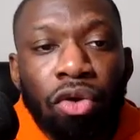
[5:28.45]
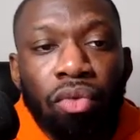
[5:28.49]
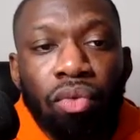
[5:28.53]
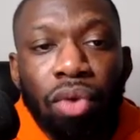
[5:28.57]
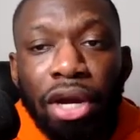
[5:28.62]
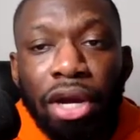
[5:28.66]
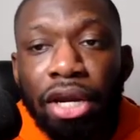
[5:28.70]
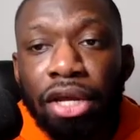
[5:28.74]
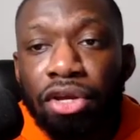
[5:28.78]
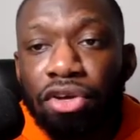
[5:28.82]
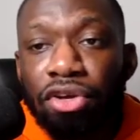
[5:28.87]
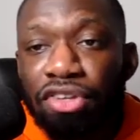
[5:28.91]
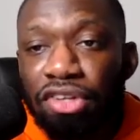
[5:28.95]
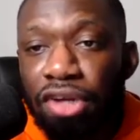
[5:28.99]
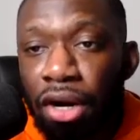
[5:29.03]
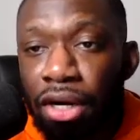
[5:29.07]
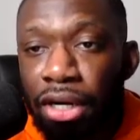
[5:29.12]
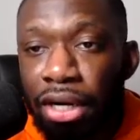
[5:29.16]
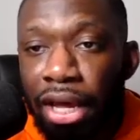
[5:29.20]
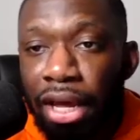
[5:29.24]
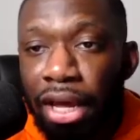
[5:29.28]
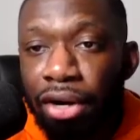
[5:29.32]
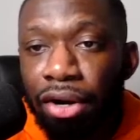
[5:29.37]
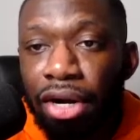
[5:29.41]
we're going to use
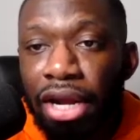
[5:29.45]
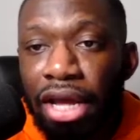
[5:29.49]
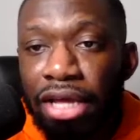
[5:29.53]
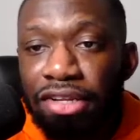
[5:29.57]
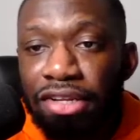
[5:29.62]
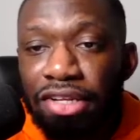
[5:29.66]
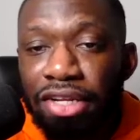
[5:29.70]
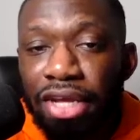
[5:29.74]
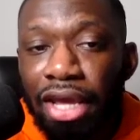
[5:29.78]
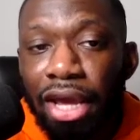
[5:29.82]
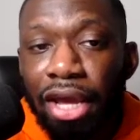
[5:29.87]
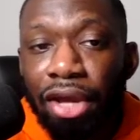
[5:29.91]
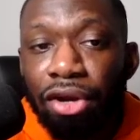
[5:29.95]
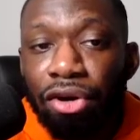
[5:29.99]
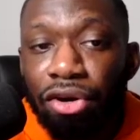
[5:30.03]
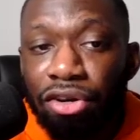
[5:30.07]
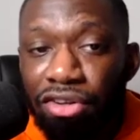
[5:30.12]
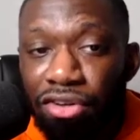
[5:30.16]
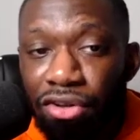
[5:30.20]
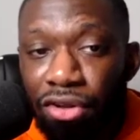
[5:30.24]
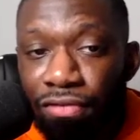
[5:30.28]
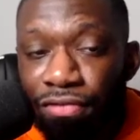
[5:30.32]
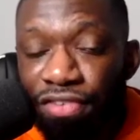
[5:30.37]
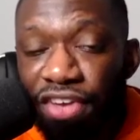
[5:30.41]
our letter that's
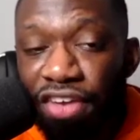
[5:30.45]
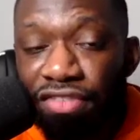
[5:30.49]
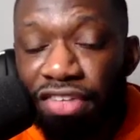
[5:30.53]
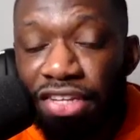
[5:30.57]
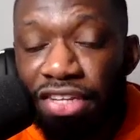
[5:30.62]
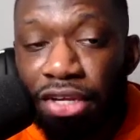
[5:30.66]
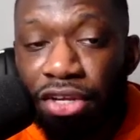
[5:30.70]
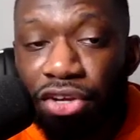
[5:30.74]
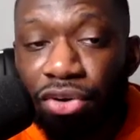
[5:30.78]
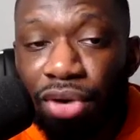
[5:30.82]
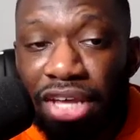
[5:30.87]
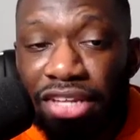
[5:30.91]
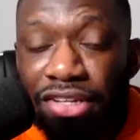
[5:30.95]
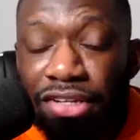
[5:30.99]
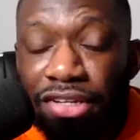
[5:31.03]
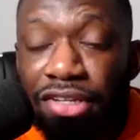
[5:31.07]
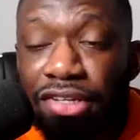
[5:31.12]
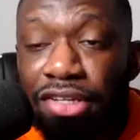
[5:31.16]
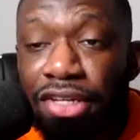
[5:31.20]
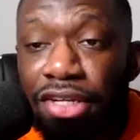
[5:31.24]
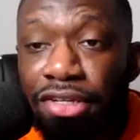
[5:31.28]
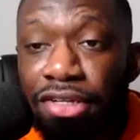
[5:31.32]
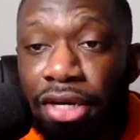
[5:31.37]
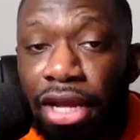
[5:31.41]
catered to 15 USC
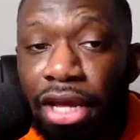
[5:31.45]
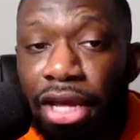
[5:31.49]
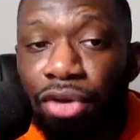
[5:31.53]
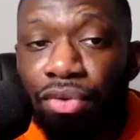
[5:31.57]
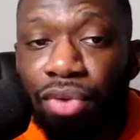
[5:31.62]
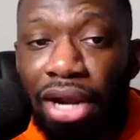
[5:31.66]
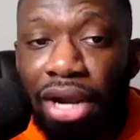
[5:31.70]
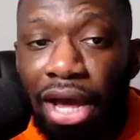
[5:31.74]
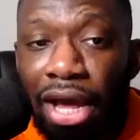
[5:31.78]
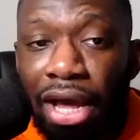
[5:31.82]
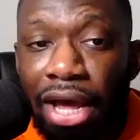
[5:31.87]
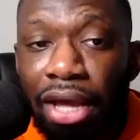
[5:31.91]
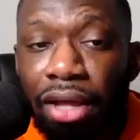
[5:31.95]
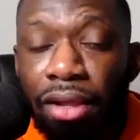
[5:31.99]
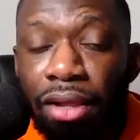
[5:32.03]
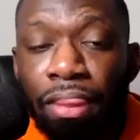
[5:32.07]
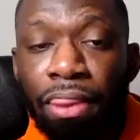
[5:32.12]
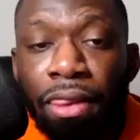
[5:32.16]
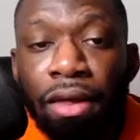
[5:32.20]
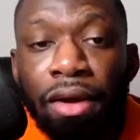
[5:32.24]
1681I.